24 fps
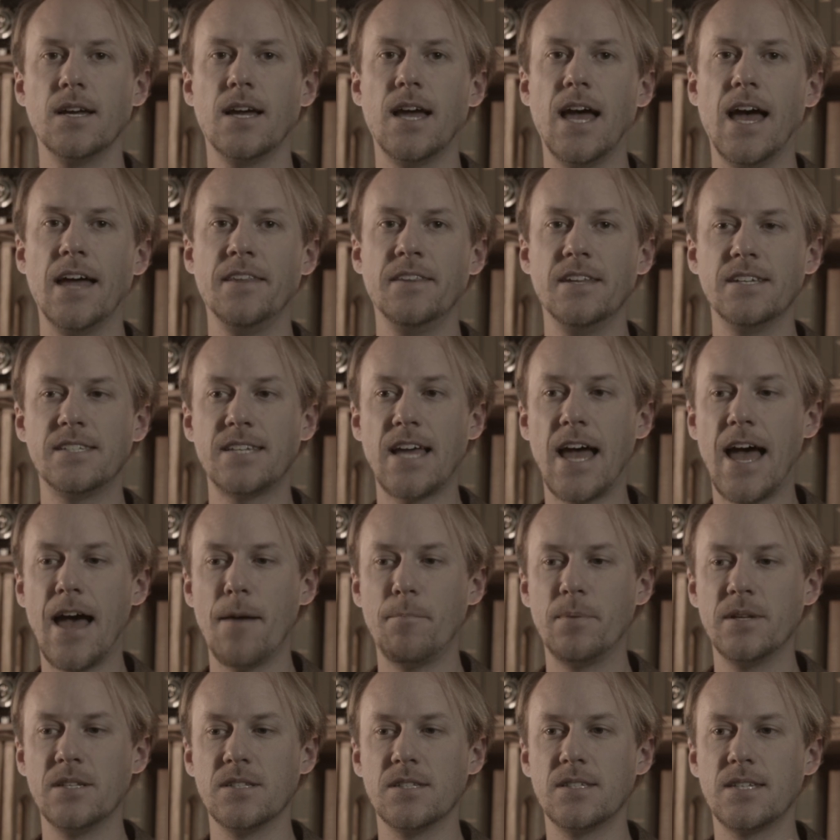and this
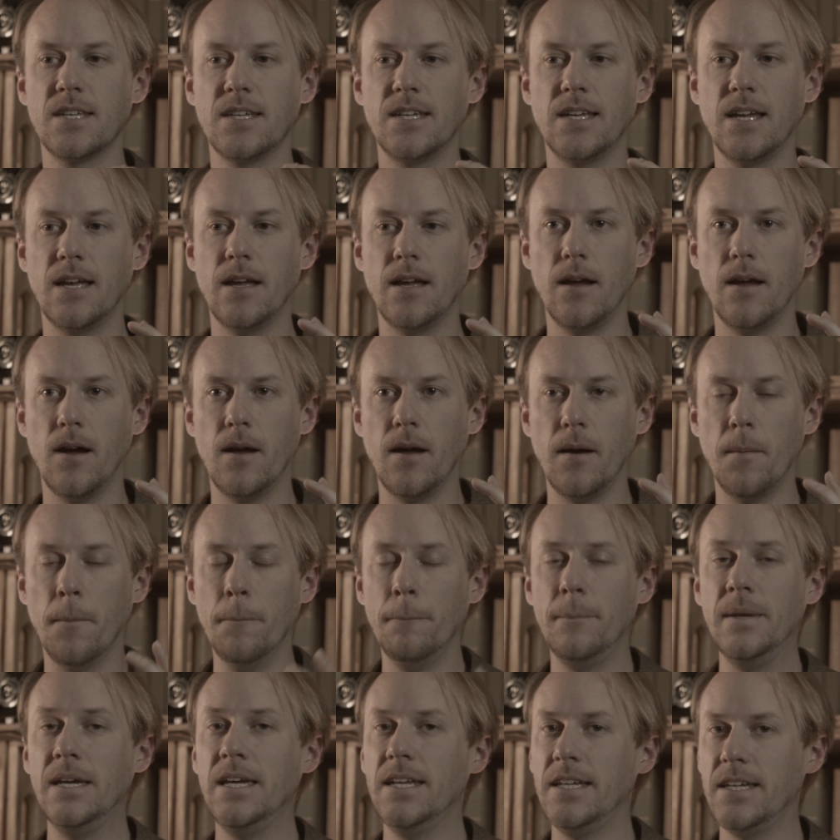happens
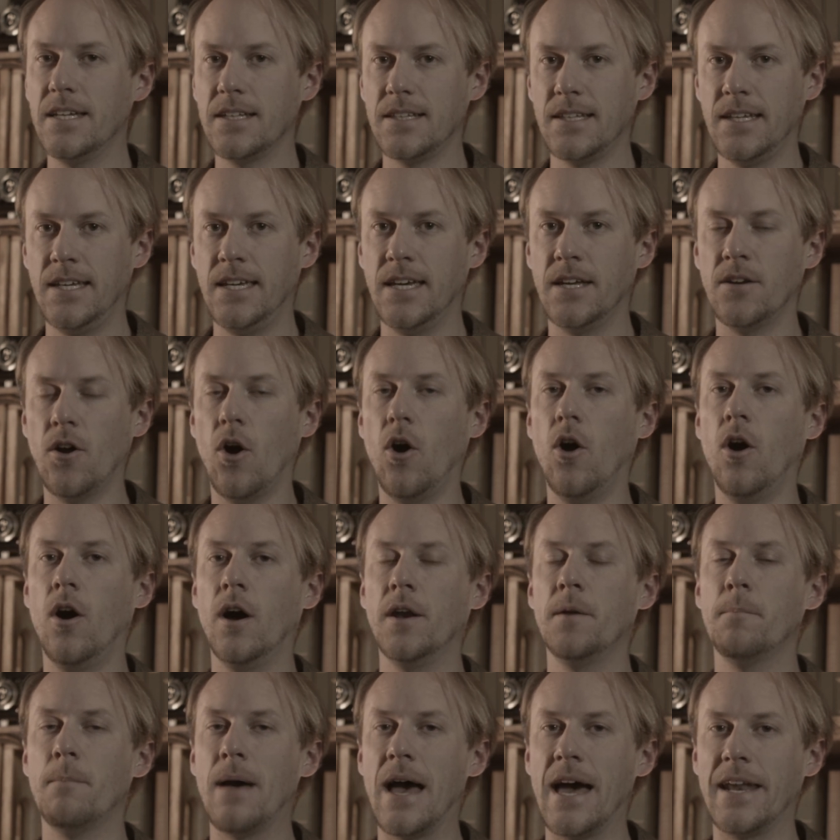immediately and
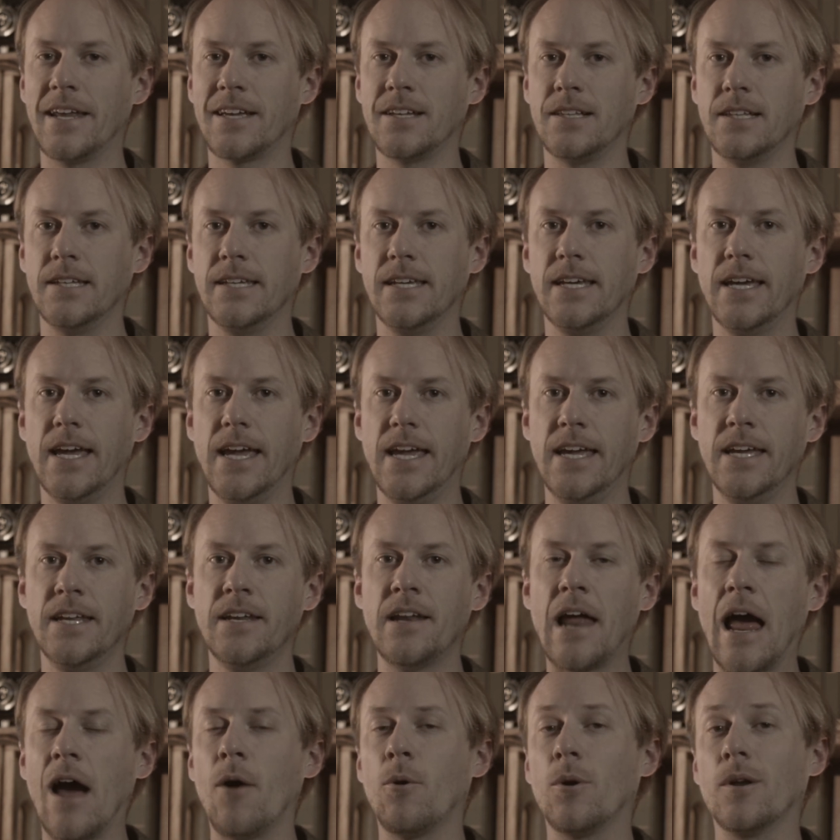automatically in
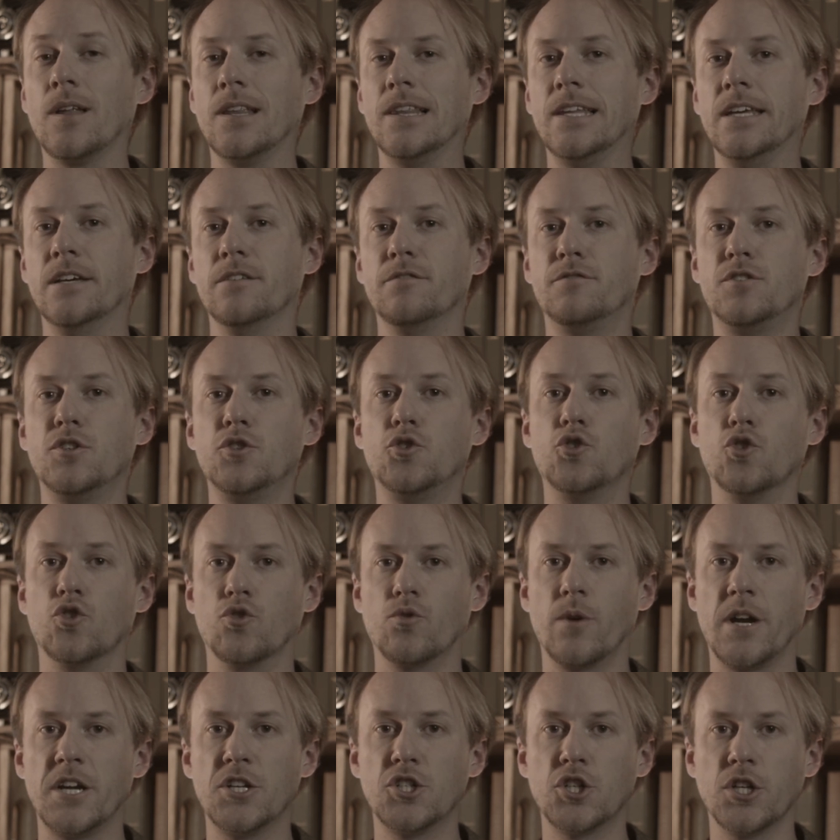our lived
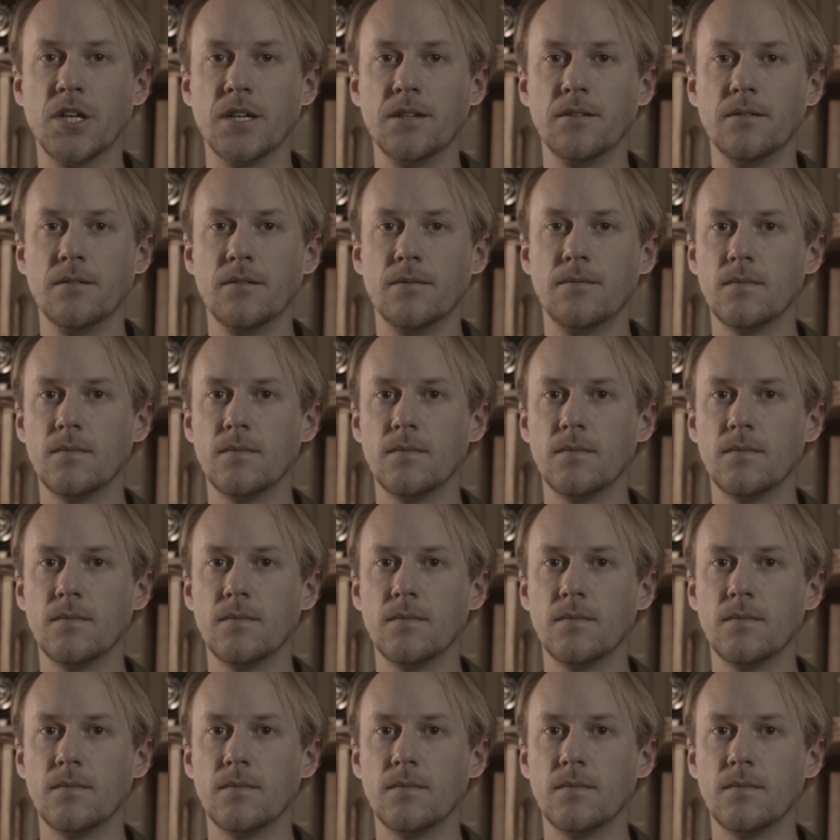duration.